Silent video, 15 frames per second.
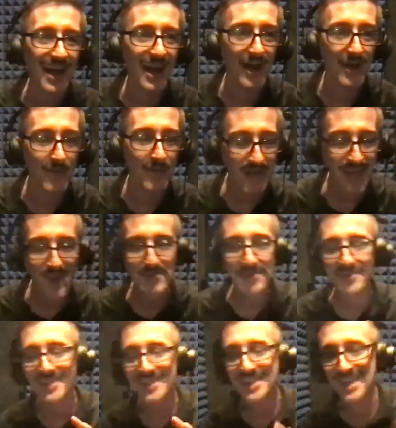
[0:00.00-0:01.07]
when I was a
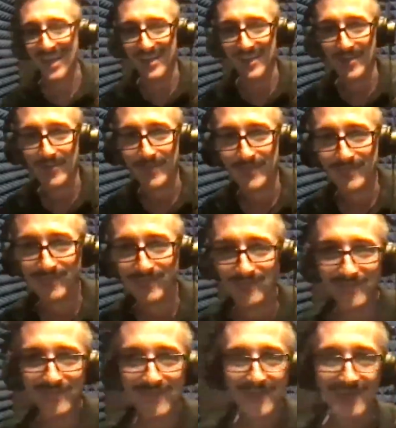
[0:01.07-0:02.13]
kid,
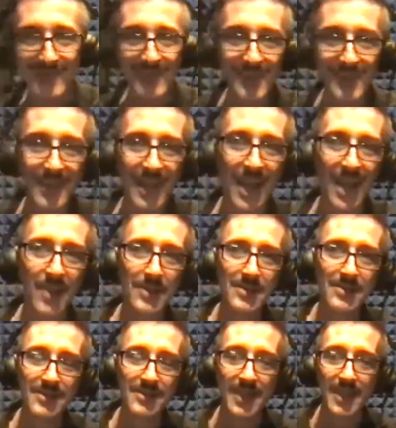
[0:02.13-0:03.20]
I would
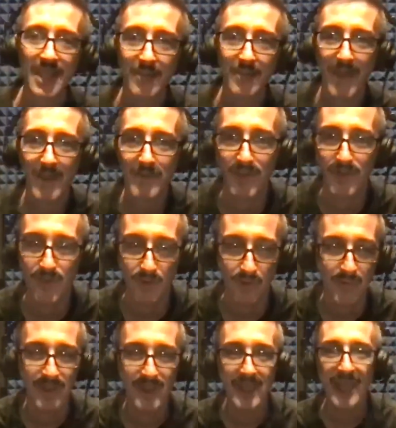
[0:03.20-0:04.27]
sit in my bedroom
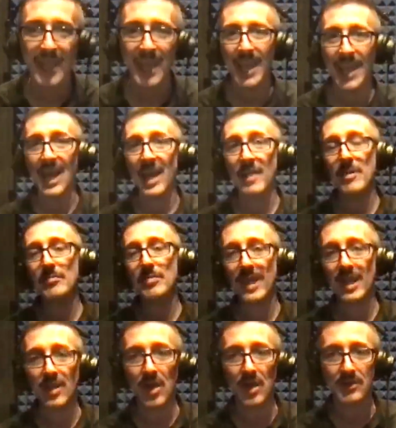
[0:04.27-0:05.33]
and I would play
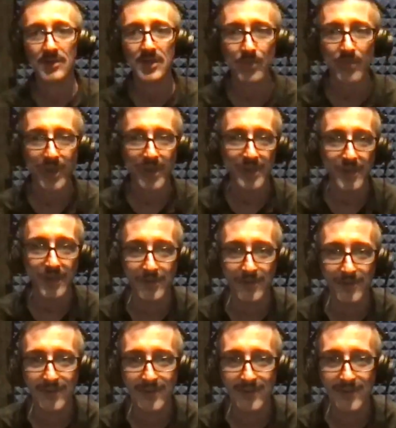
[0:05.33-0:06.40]
along to the radio
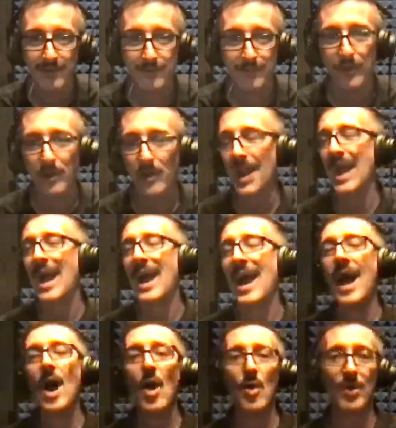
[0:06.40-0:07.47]
for
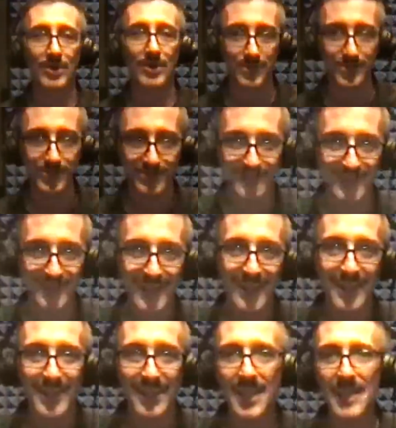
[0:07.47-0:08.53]
hours.
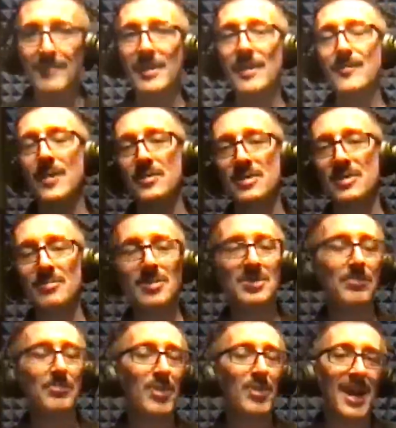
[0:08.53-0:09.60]
Even if I was supposed to
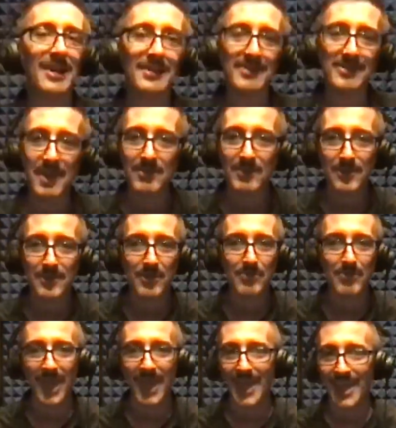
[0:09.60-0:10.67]
practice something for
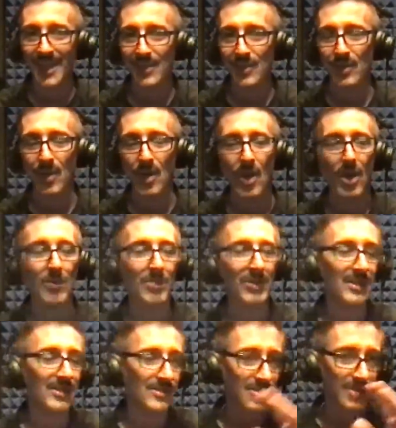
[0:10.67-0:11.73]
band or
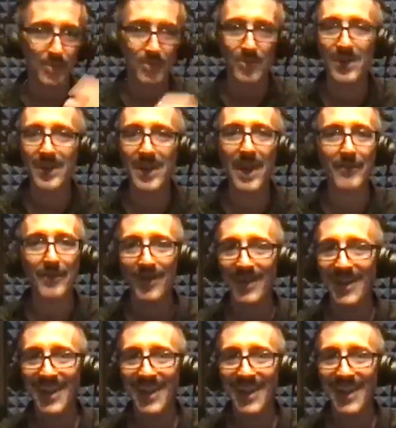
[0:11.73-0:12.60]
Arban's or whatever,